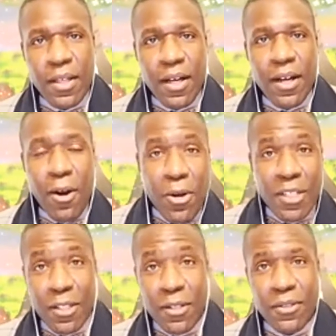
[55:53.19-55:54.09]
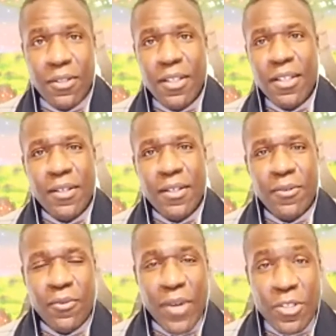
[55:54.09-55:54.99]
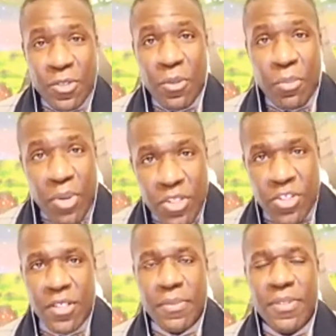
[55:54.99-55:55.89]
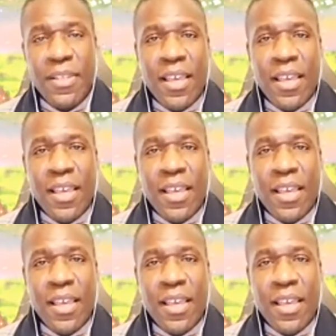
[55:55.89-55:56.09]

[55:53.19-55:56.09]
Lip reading: Earn and learn, registered apprenticeships